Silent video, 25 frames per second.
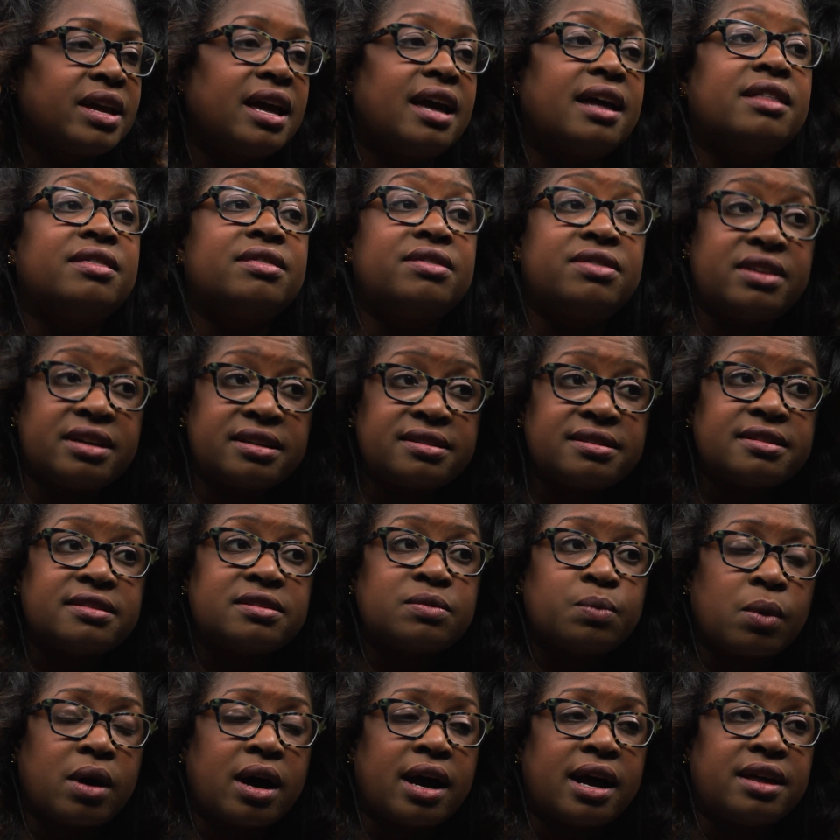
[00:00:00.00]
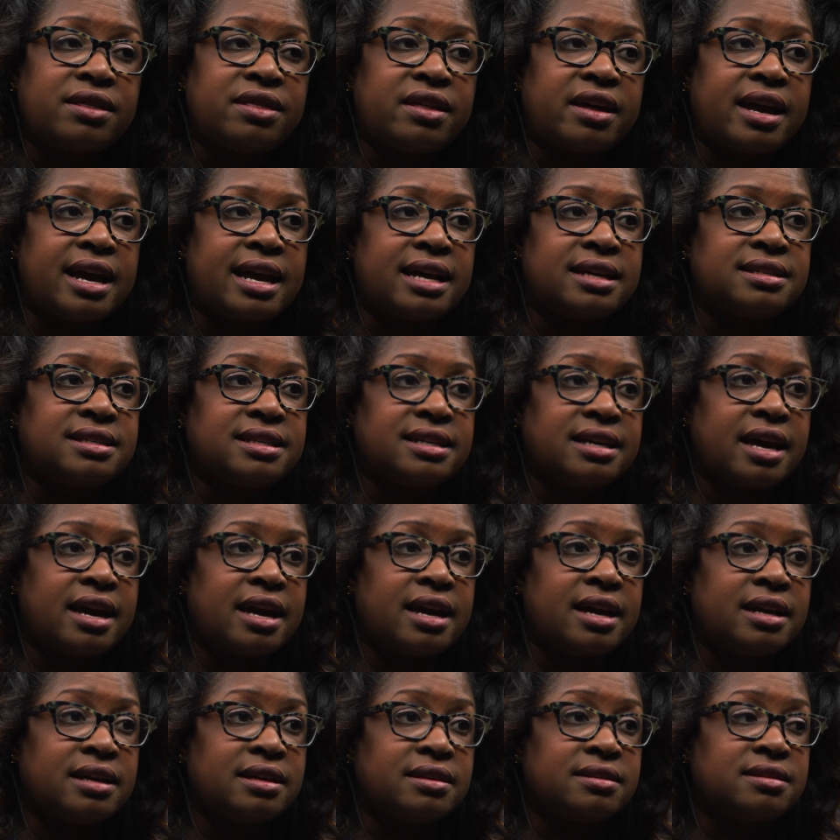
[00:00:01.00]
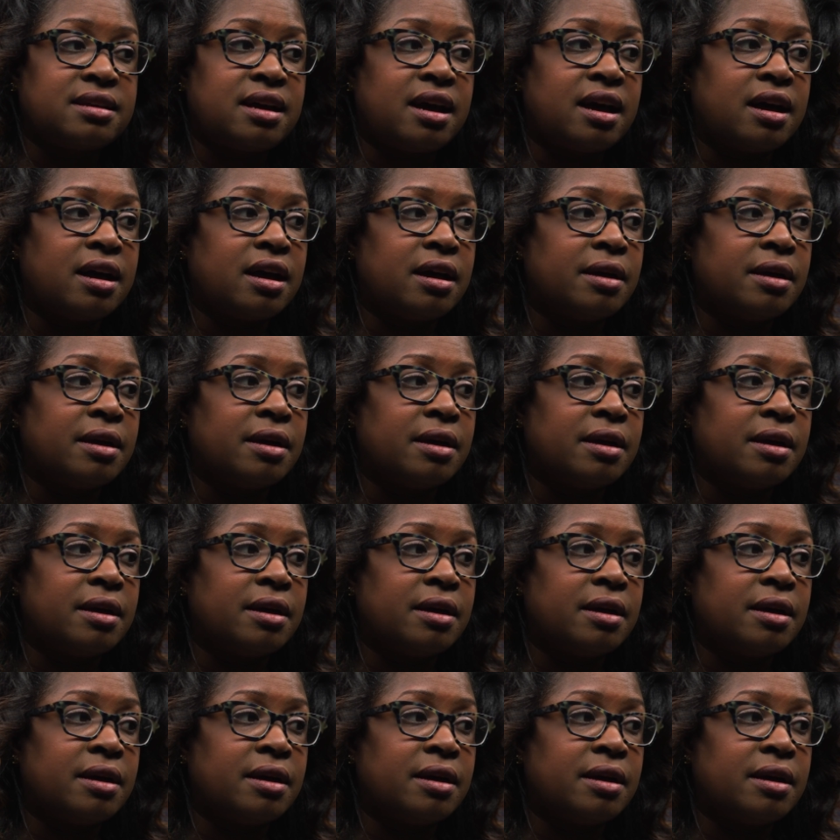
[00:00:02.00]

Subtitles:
And this is why the ACA's